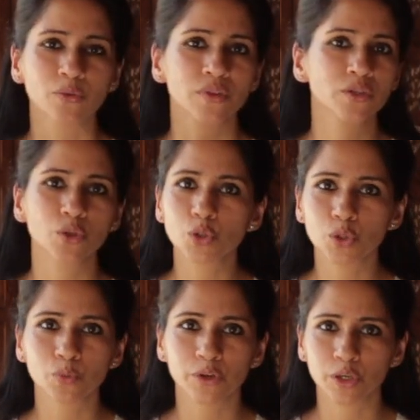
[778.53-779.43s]
of these
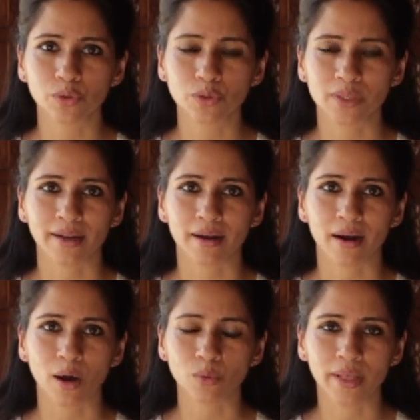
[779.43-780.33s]
YouTube videos that
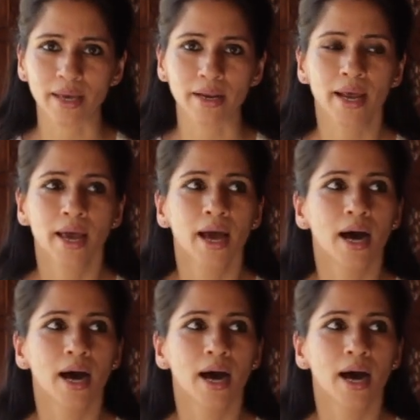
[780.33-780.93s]
are out there.